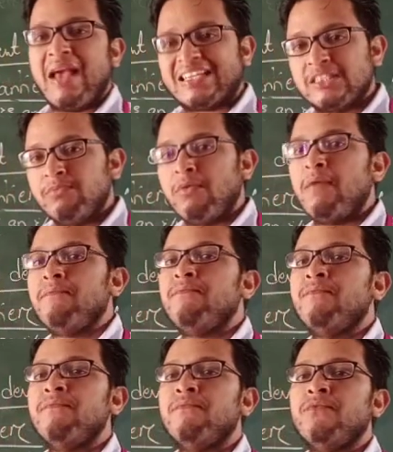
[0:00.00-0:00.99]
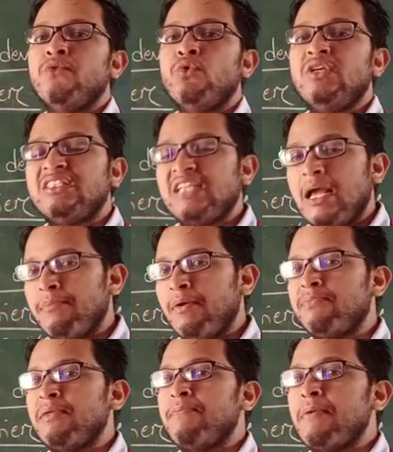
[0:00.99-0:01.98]
maximum which type
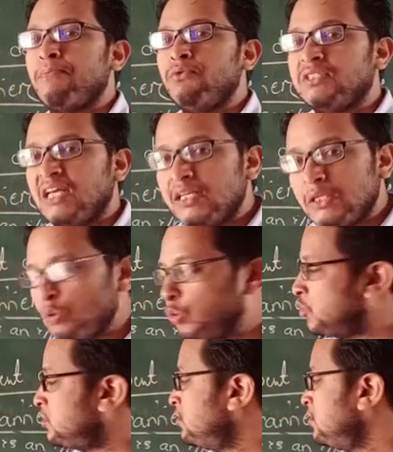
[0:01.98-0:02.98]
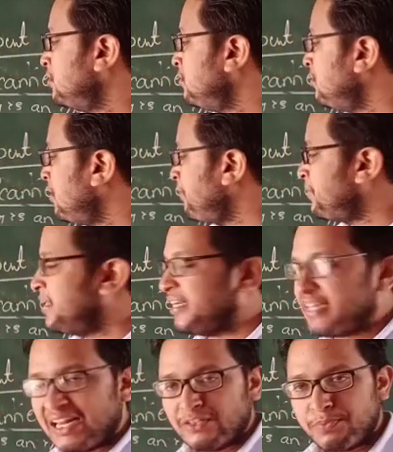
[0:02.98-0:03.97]
of the people are used of the
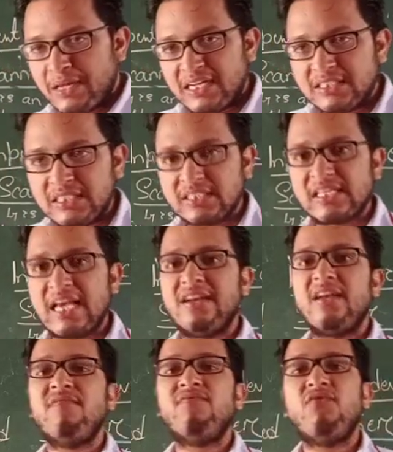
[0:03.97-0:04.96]
transparency scanner?